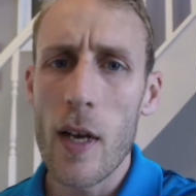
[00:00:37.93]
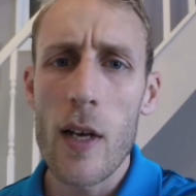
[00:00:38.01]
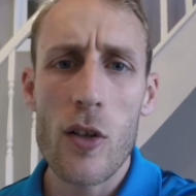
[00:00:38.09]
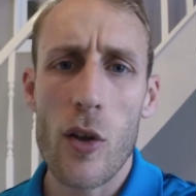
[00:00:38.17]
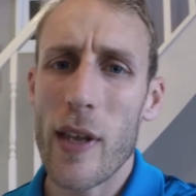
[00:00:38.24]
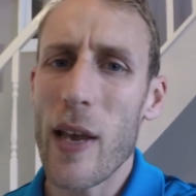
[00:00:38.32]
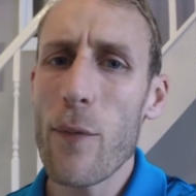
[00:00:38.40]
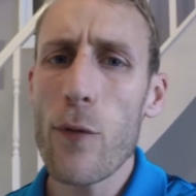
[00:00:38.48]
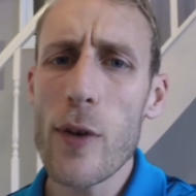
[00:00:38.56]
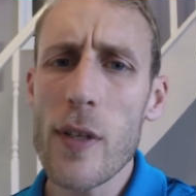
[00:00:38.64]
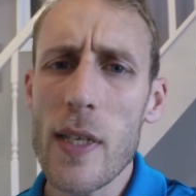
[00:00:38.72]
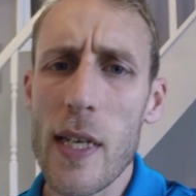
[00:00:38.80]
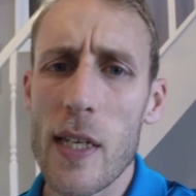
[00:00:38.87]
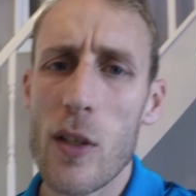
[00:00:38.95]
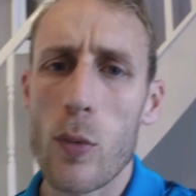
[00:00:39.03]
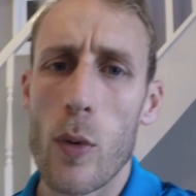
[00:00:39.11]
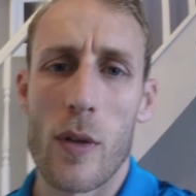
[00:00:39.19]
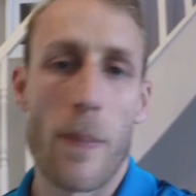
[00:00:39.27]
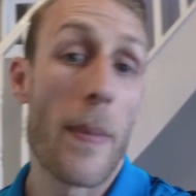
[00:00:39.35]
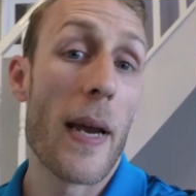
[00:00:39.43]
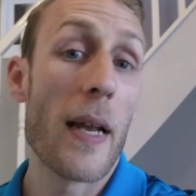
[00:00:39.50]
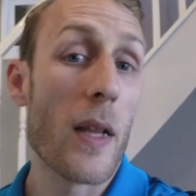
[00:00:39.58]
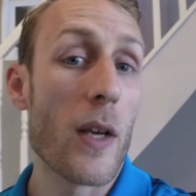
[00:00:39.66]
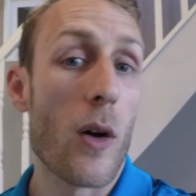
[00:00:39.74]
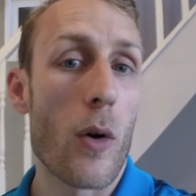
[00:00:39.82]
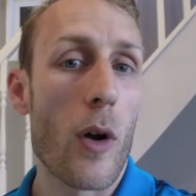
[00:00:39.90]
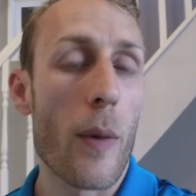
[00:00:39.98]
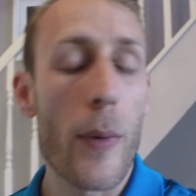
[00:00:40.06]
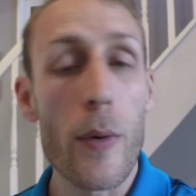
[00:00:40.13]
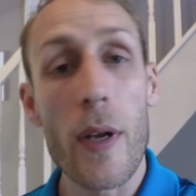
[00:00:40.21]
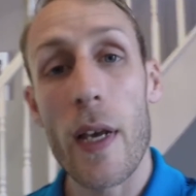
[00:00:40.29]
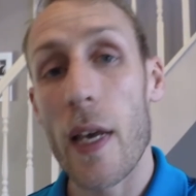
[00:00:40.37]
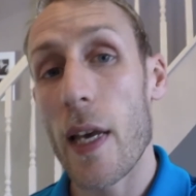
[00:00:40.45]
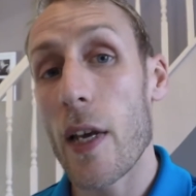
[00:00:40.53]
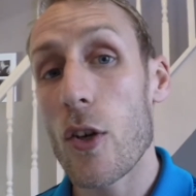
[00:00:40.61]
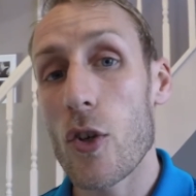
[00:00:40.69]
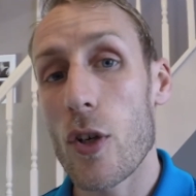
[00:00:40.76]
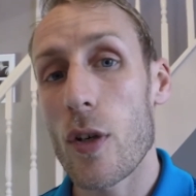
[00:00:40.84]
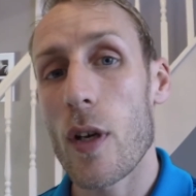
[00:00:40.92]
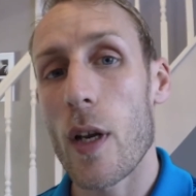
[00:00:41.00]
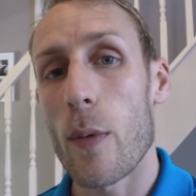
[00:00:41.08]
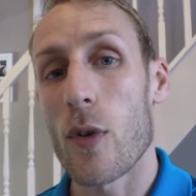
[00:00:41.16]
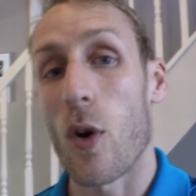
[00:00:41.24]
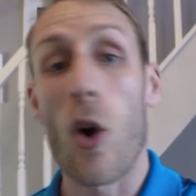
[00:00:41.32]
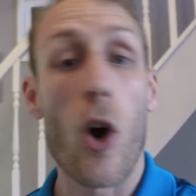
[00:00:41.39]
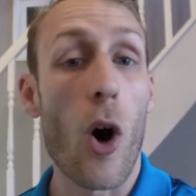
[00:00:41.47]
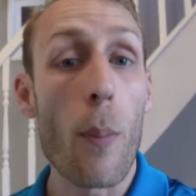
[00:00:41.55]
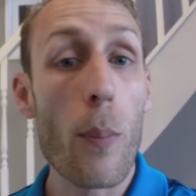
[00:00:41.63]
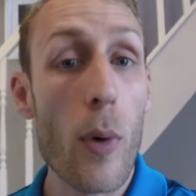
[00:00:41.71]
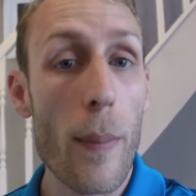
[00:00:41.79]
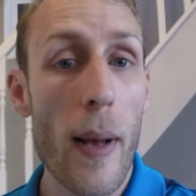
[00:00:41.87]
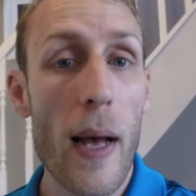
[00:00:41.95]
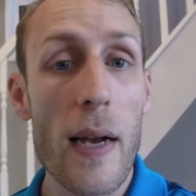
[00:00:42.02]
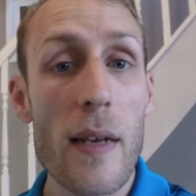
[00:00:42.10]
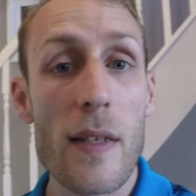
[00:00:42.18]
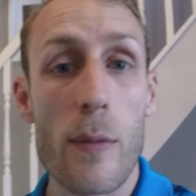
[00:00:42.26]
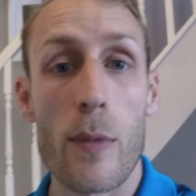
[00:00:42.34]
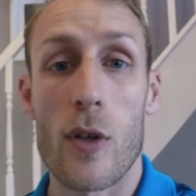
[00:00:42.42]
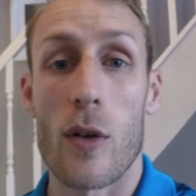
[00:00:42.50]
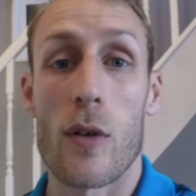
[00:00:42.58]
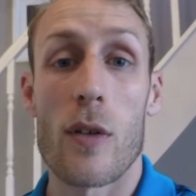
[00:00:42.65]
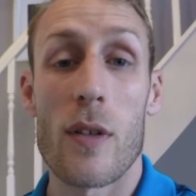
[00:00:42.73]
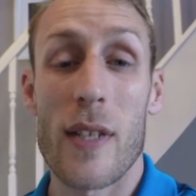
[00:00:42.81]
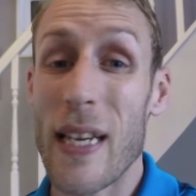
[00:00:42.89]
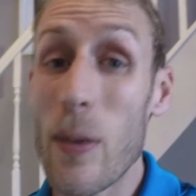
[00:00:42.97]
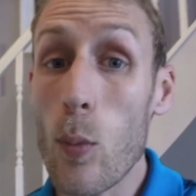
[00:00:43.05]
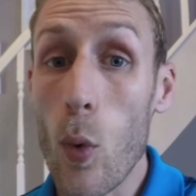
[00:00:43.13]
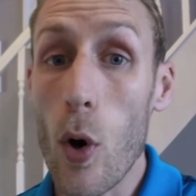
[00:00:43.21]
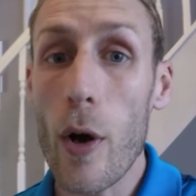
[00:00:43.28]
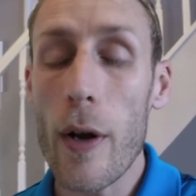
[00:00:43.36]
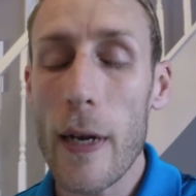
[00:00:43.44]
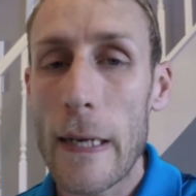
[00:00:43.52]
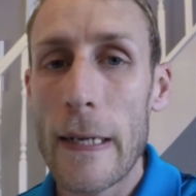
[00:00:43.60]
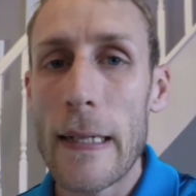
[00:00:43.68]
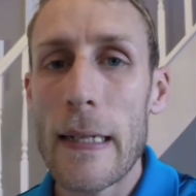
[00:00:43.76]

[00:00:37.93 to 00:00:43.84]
So the emphasis was mainly on communication, it was on compromise, it was on teamwork,